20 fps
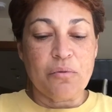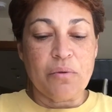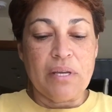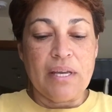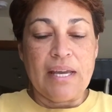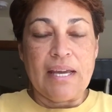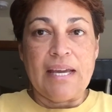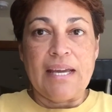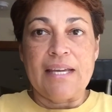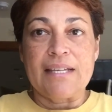
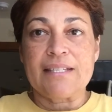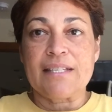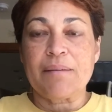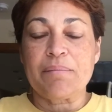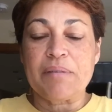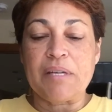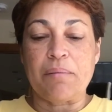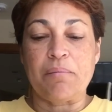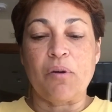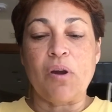doing a
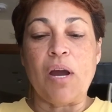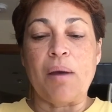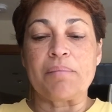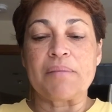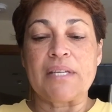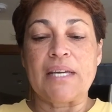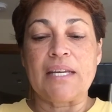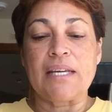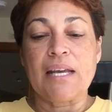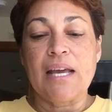September
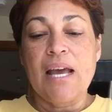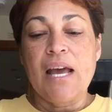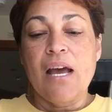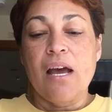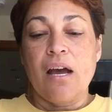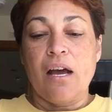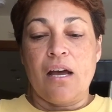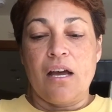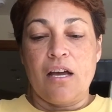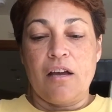update.
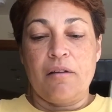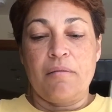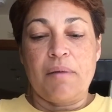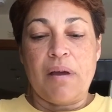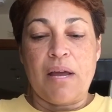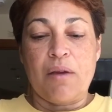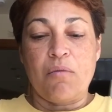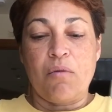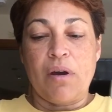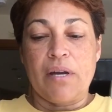
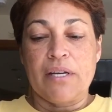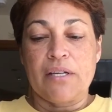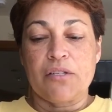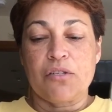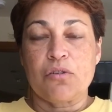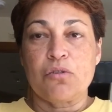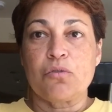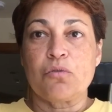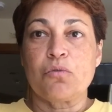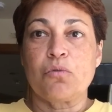I wanted
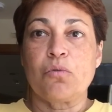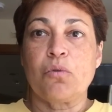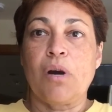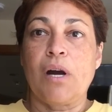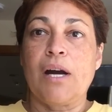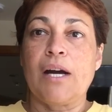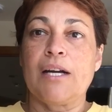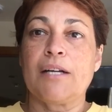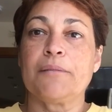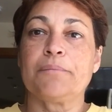to
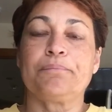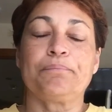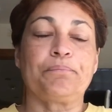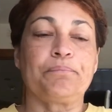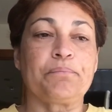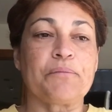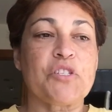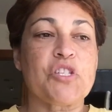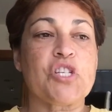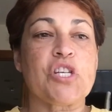
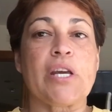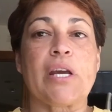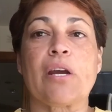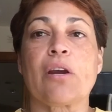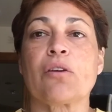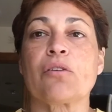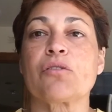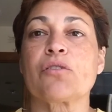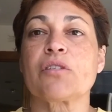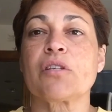
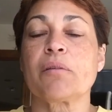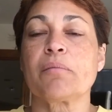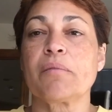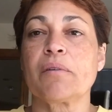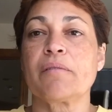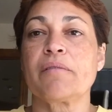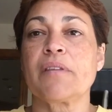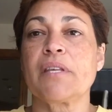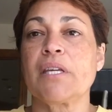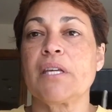share some
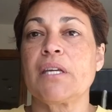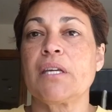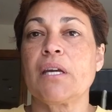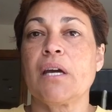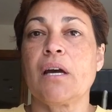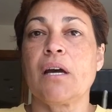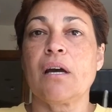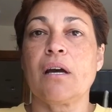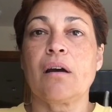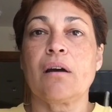of the
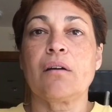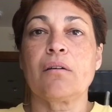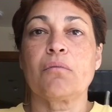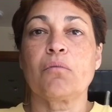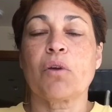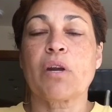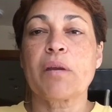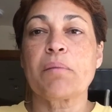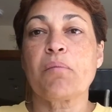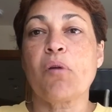
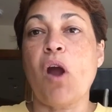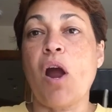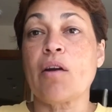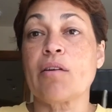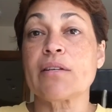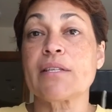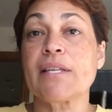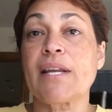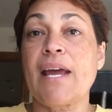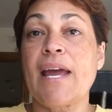work in
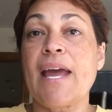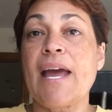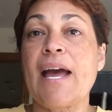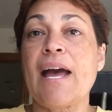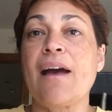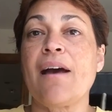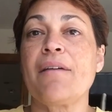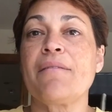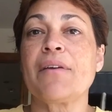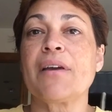progress that I
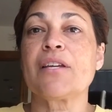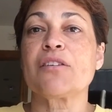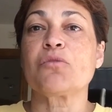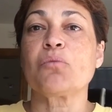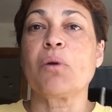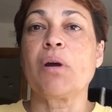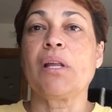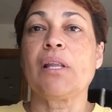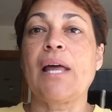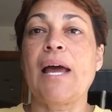have,
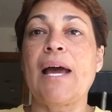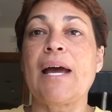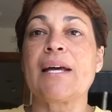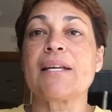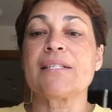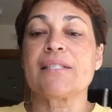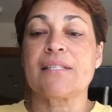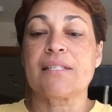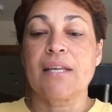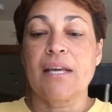as well
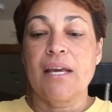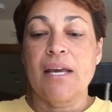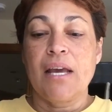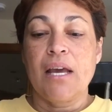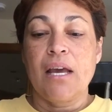as